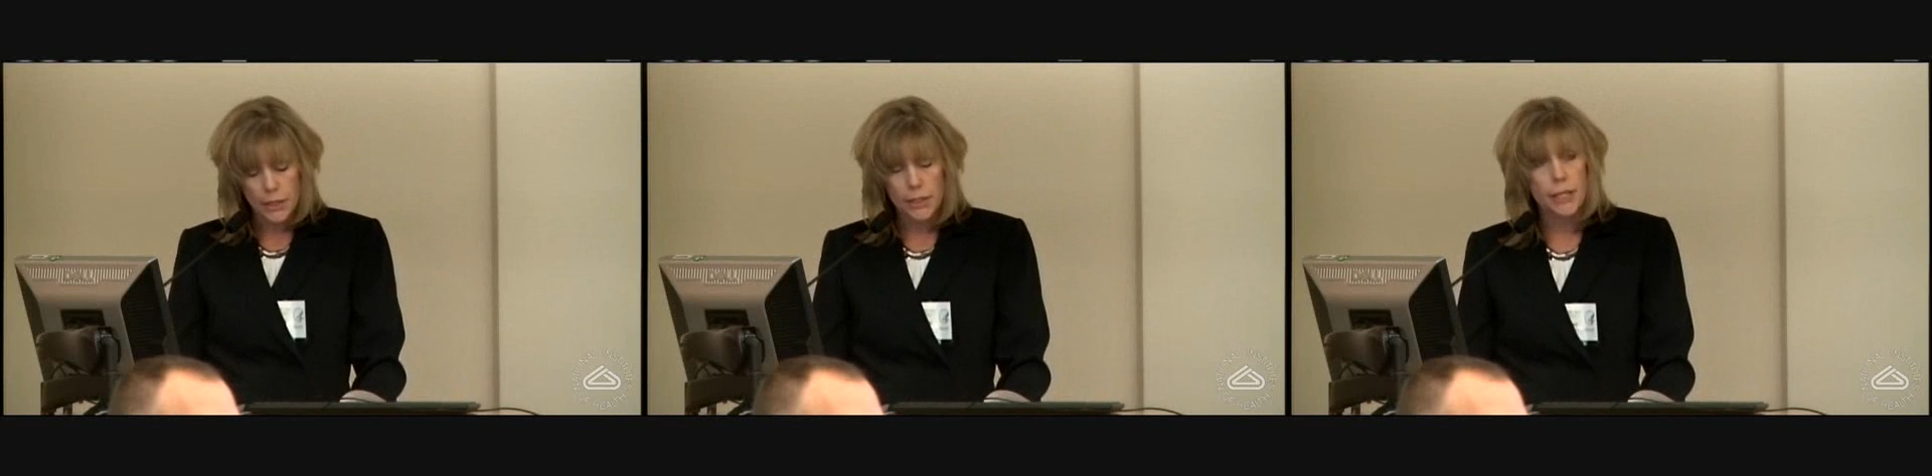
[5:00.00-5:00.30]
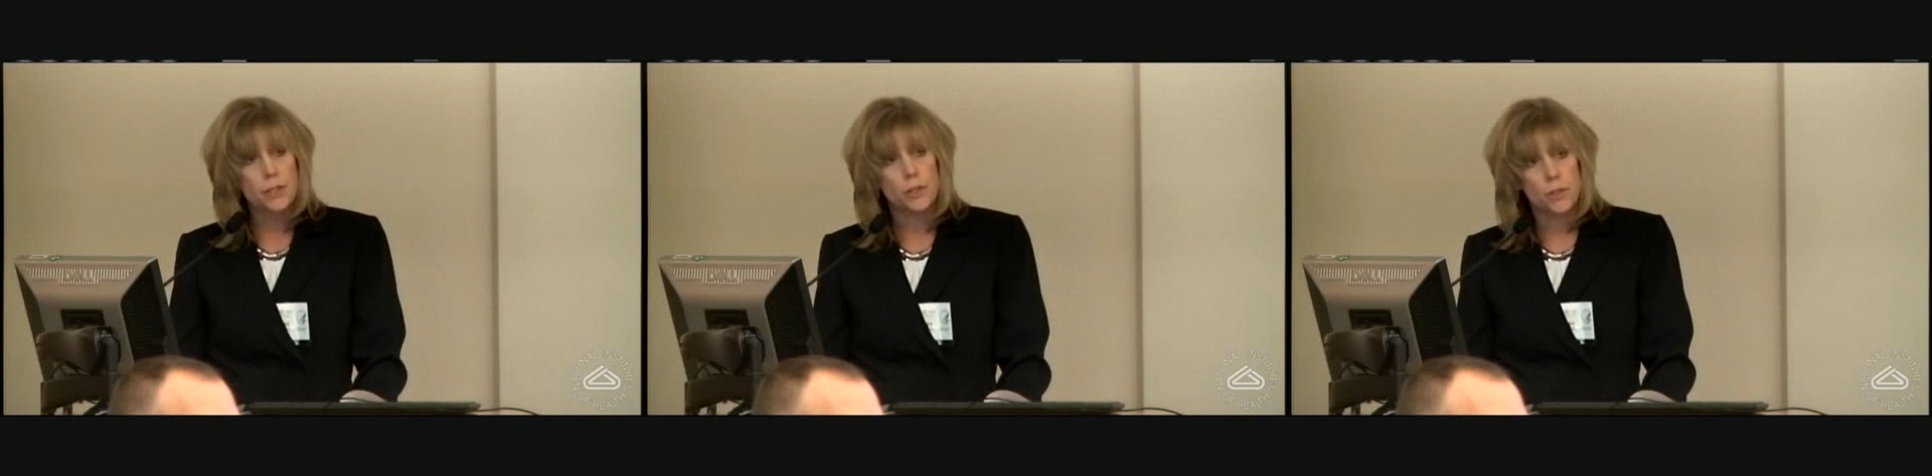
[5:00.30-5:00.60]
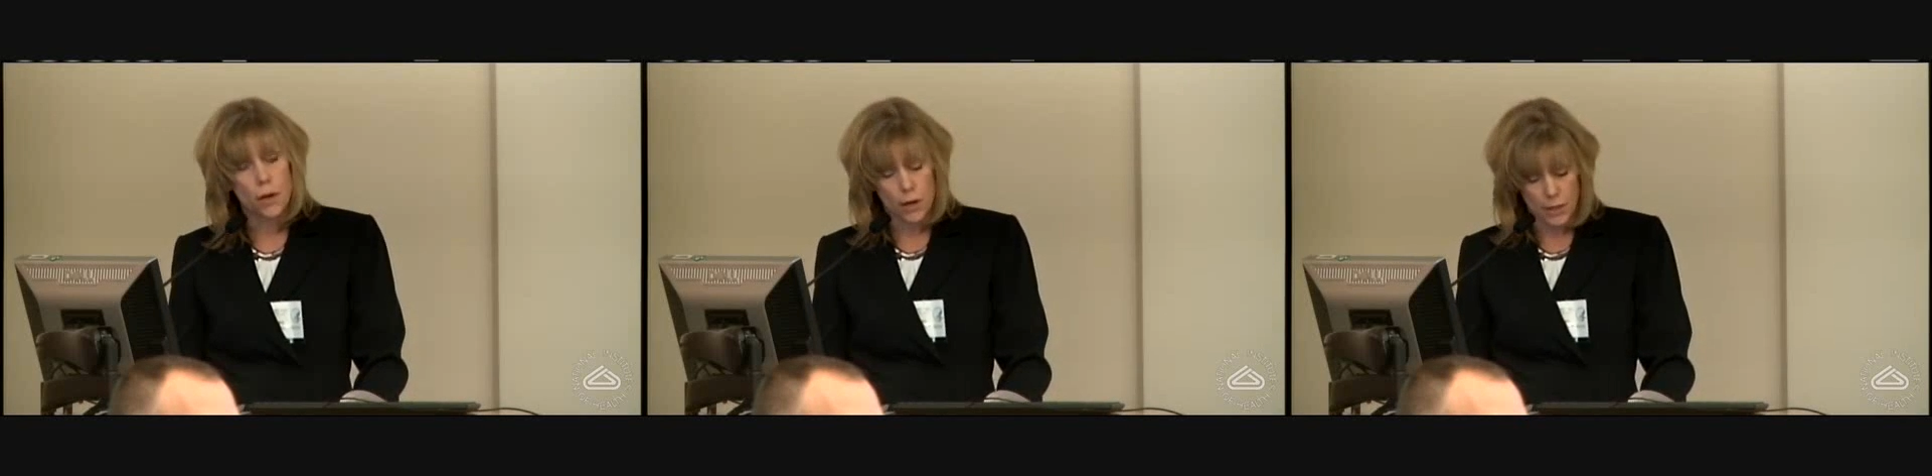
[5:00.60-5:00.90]

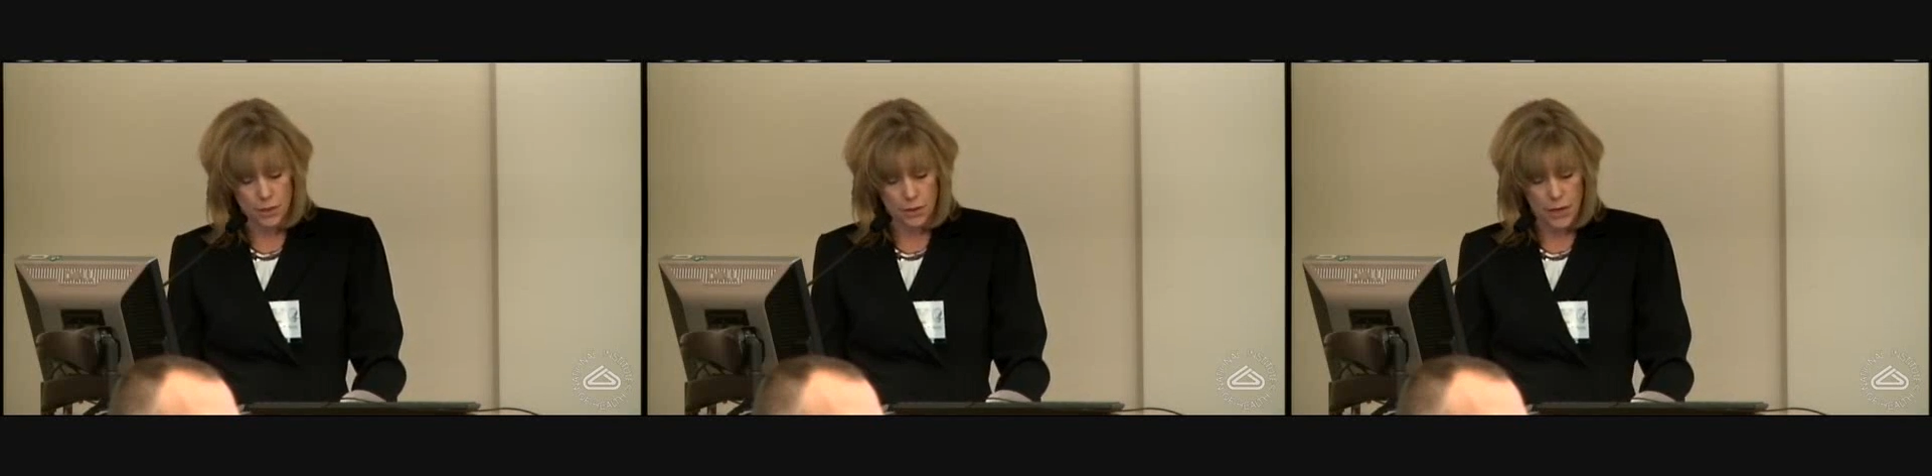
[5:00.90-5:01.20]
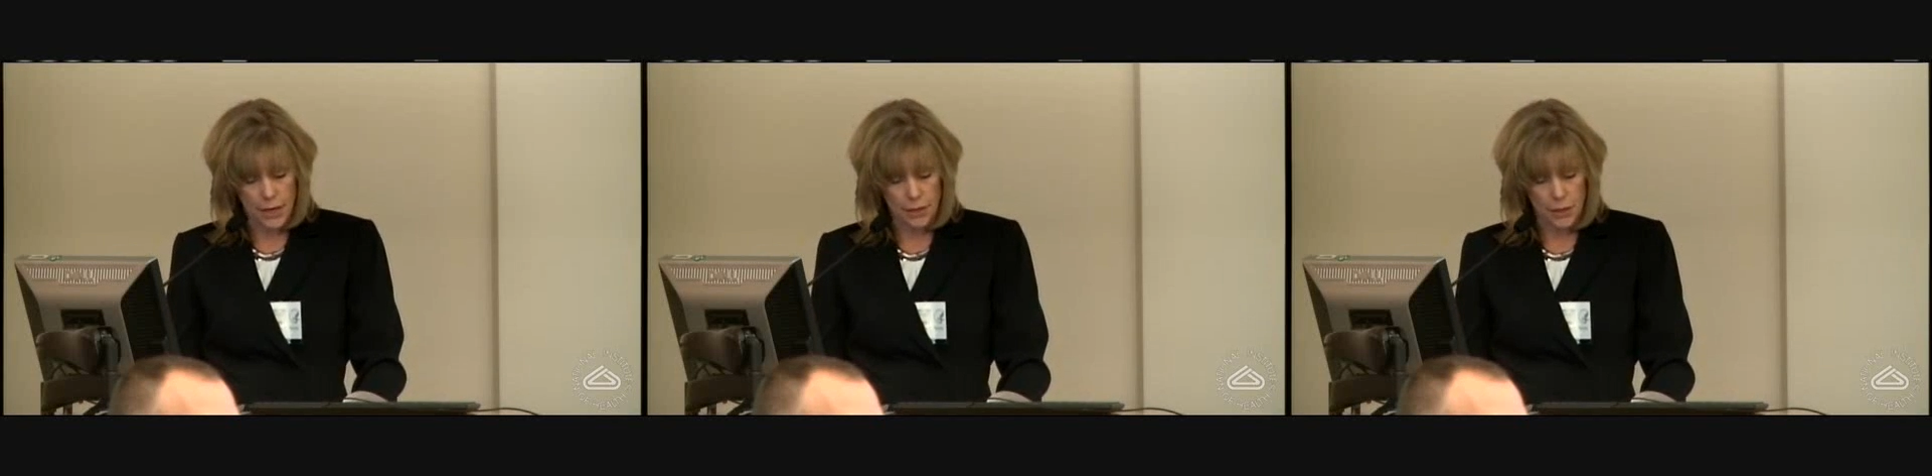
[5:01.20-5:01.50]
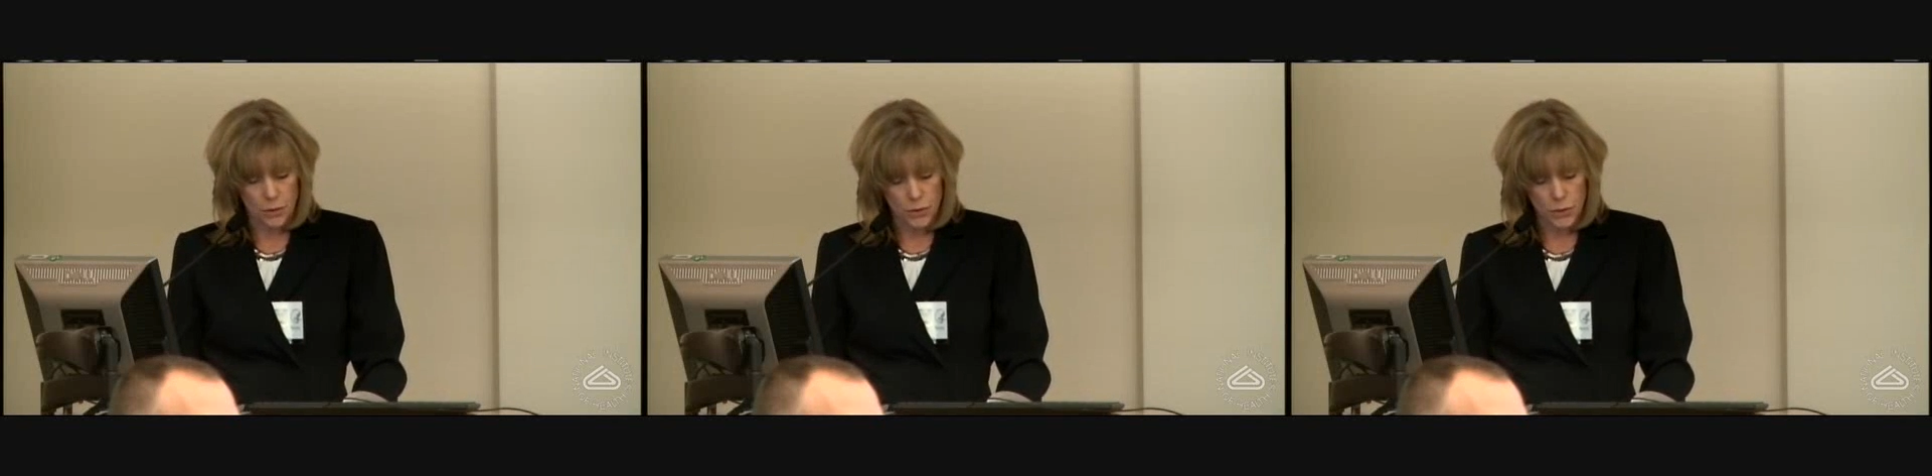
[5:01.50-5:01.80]
Seizures are
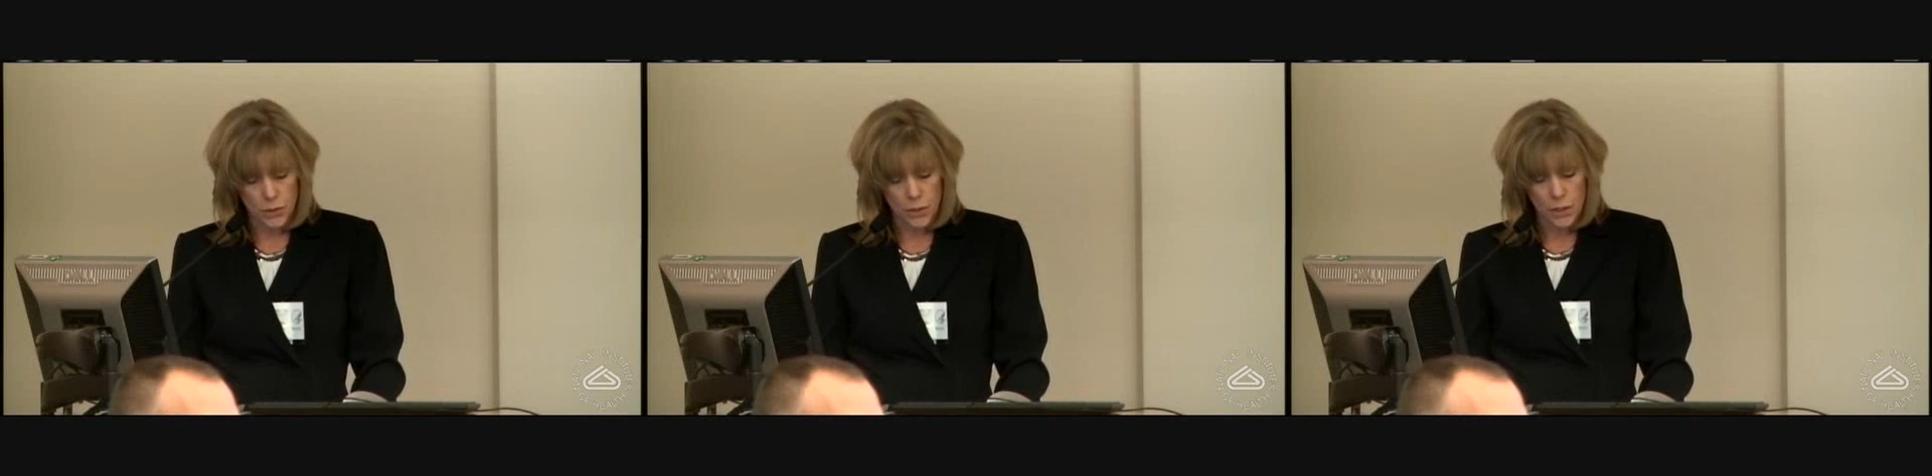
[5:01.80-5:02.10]
underdiagnosed.